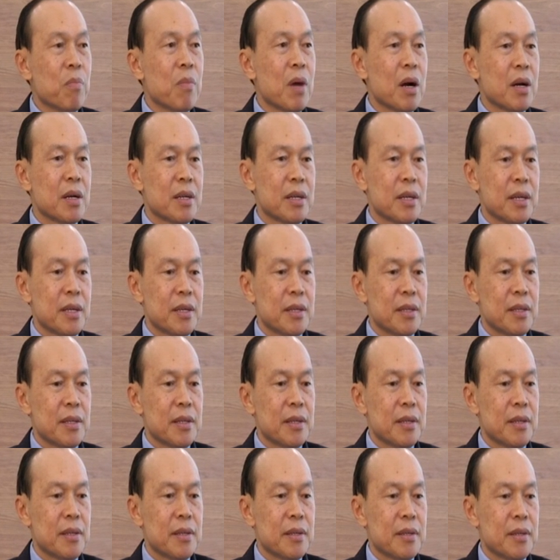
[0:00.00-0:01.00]
market
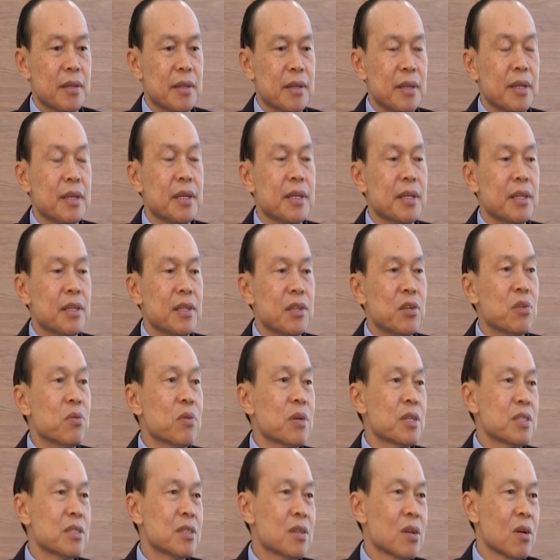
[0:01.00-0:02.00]
in
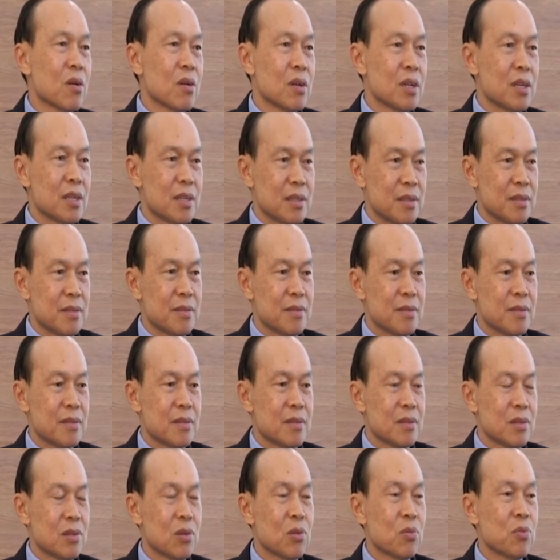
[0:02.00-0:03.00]
US dollar.
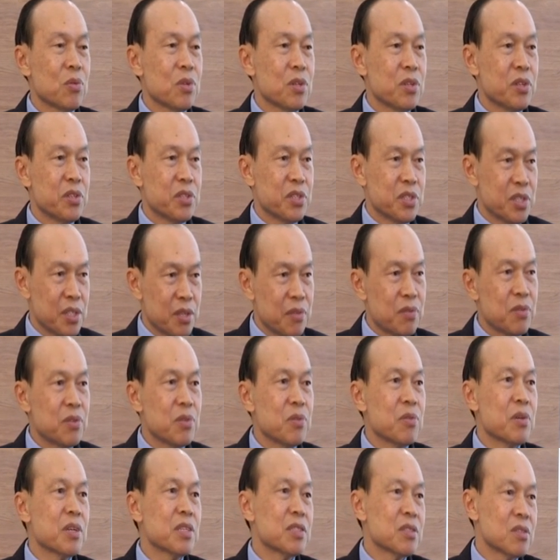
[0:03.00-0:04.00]
So we receive
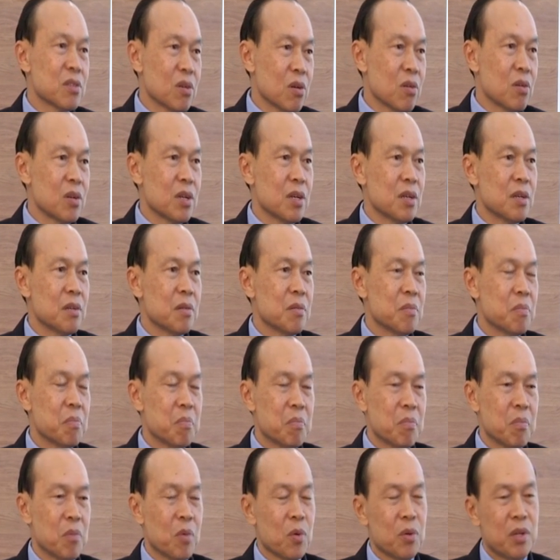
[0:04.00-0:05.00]
US dollar,
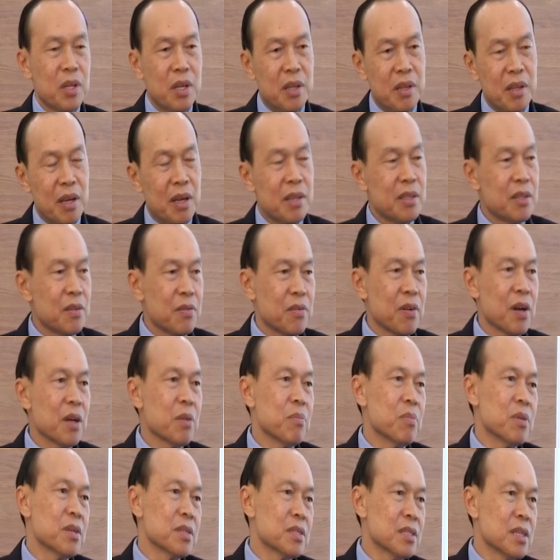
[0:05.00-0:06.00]
more than
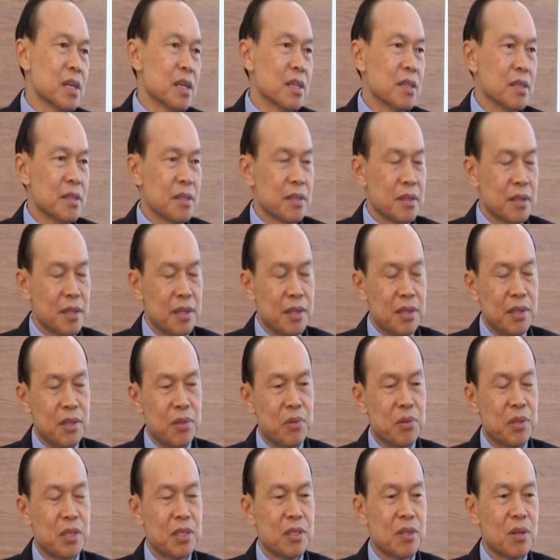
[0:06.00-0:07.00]
95% in
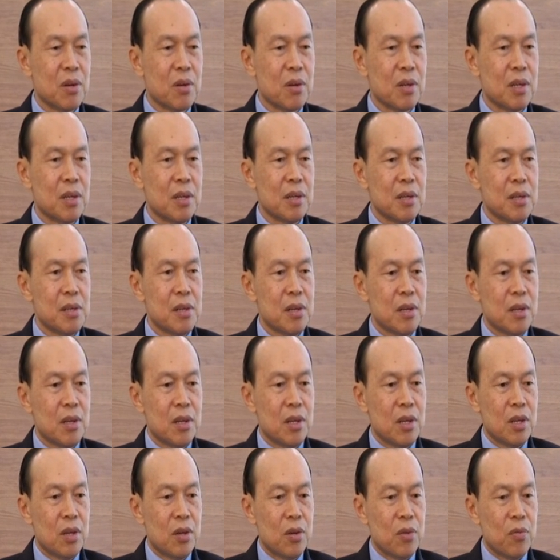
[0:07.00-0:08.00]
US dollar.
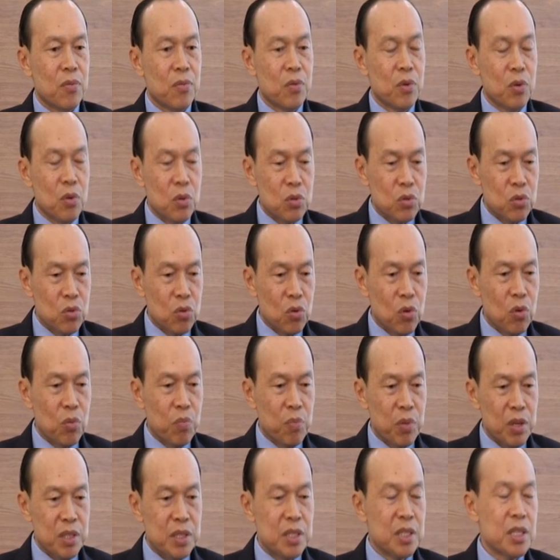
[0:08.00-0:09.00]
We also
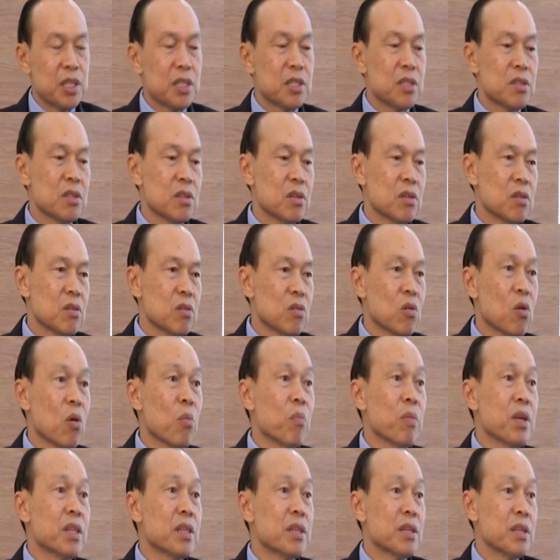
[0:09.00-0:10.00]
purchase raw
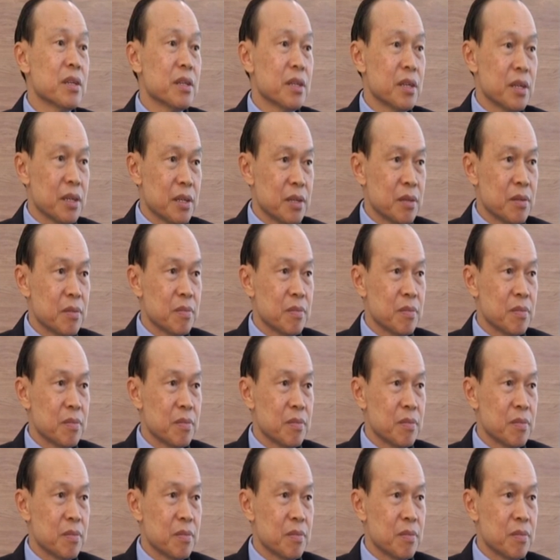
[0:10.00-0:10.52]
material,